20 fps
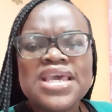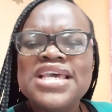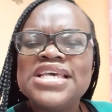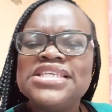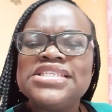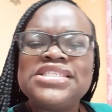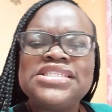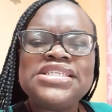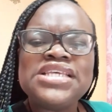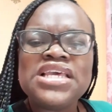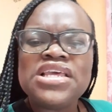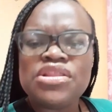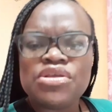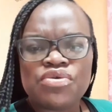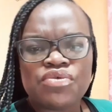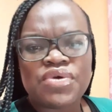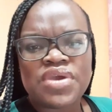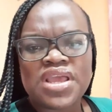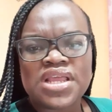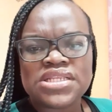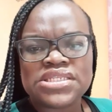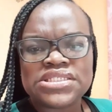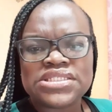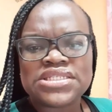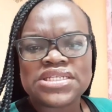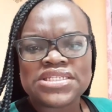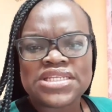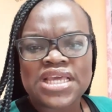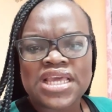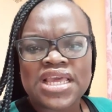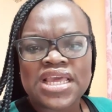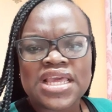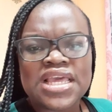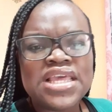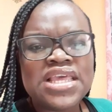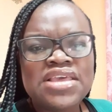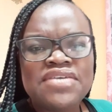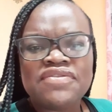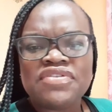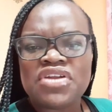See the rains today,
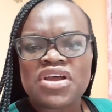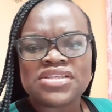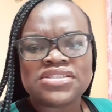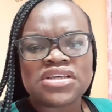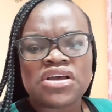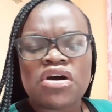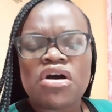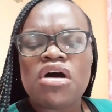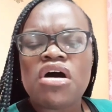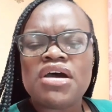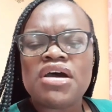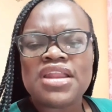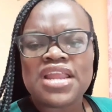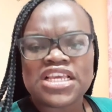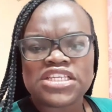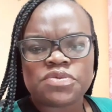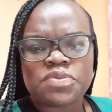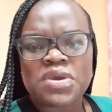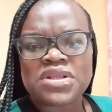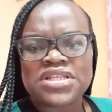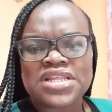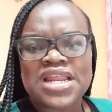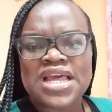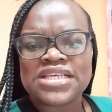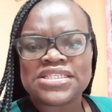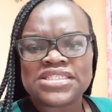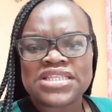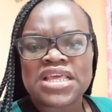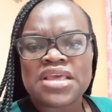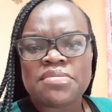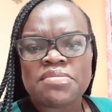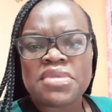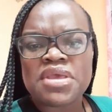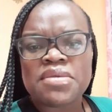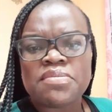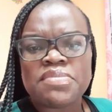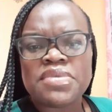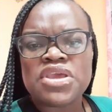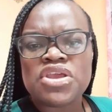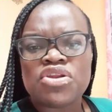even as unexpected as they may
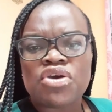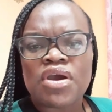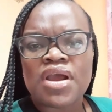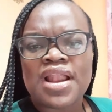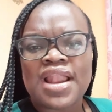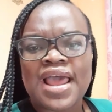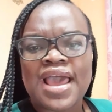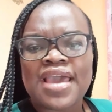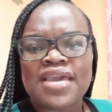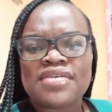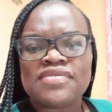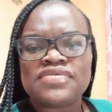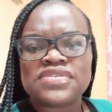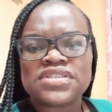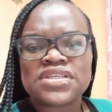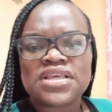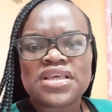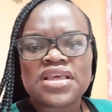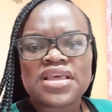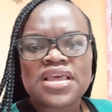be in our lives,